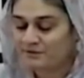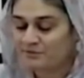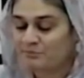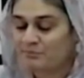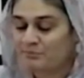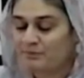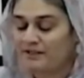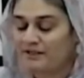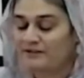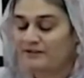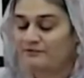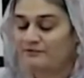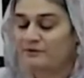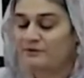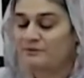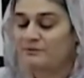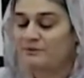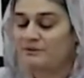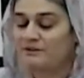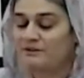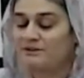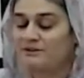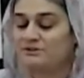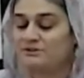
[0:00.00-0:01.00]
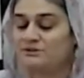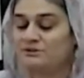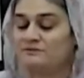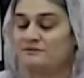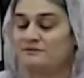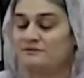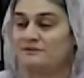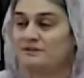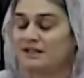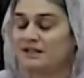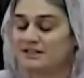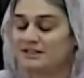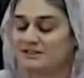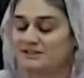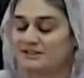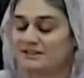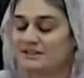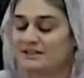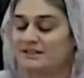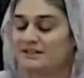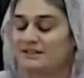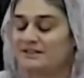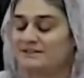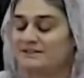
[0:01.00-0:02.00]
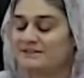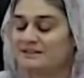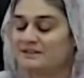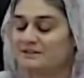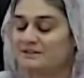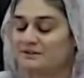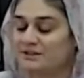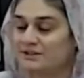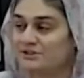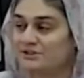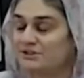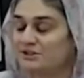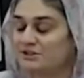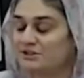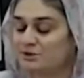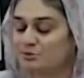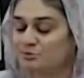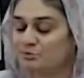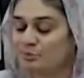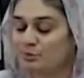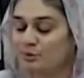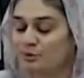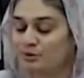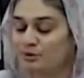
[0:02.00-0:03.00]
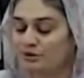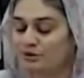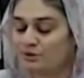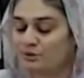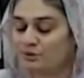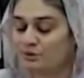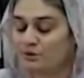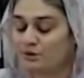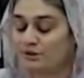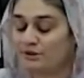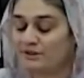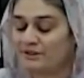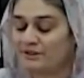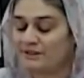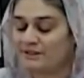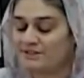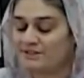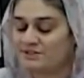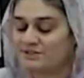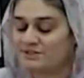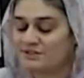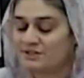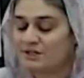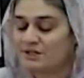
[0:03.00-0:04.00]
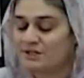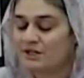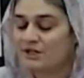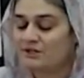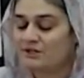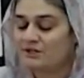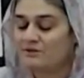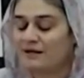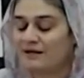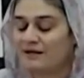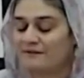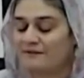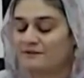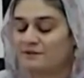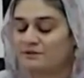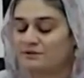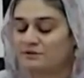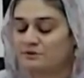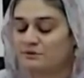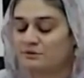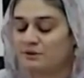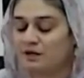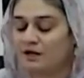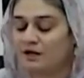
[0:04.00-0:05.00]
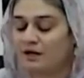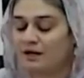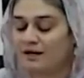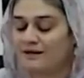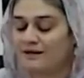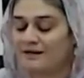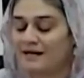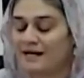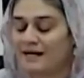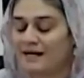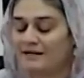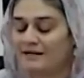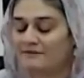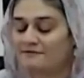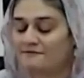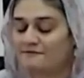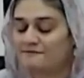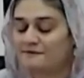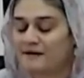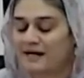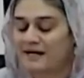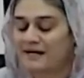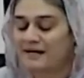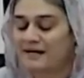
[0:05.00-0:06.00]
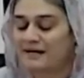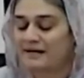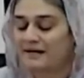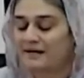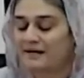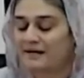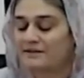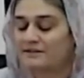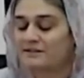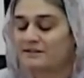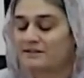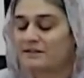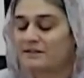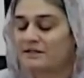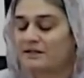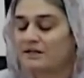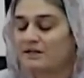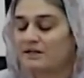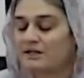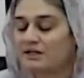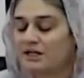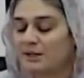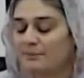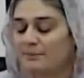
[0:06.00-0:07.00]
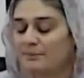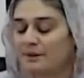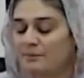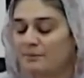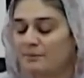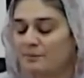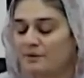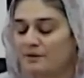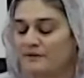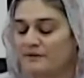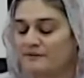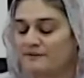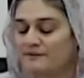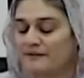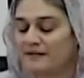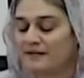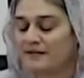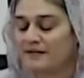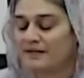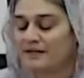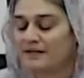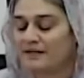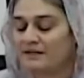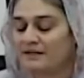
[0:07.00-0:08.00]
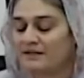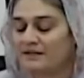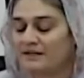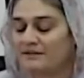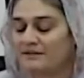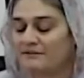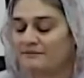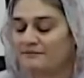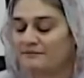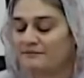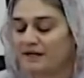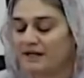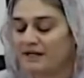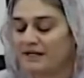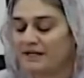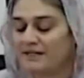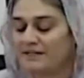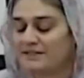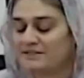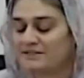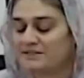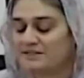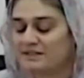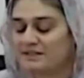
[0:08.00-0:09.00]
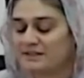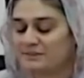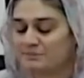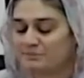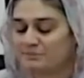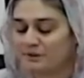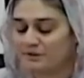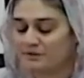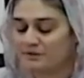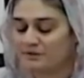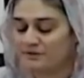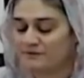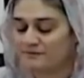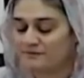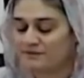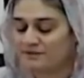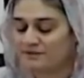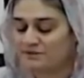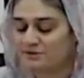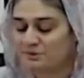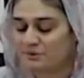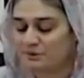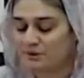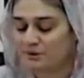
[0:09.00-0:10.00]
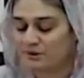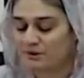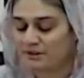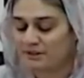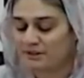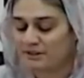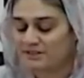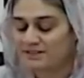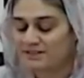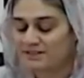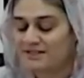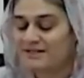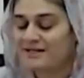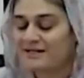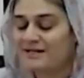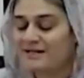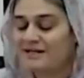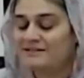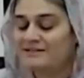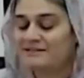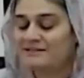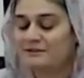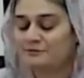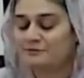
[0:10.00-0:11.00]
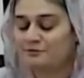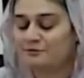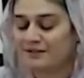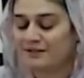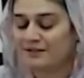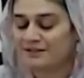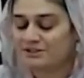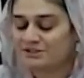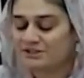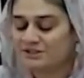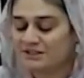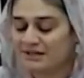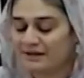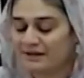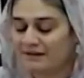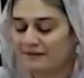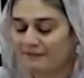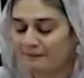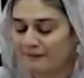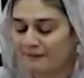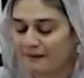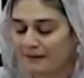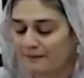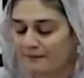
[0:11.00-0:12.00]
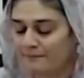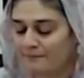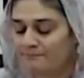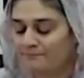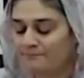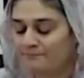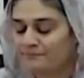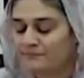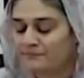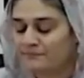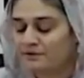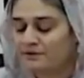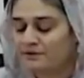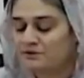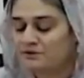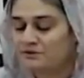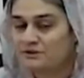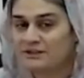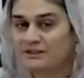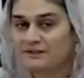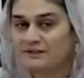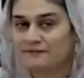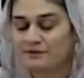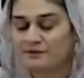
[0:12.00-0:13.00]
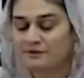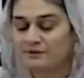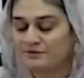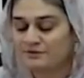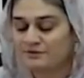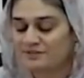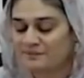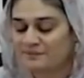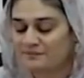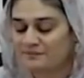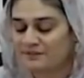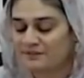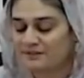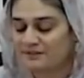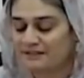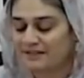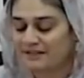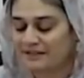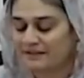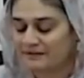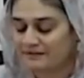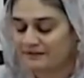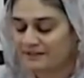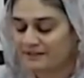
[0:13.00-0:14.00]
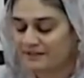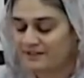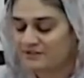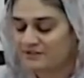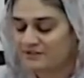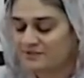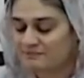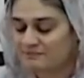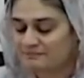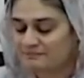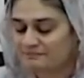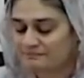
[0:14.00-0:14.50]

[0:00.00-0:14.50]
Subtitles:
But if you want to do velocity and acceleration in polar coordinates, you have to do r hat, phi hat, come up with theta and phi's in both of these coordinates, differentiate them to give you something like this.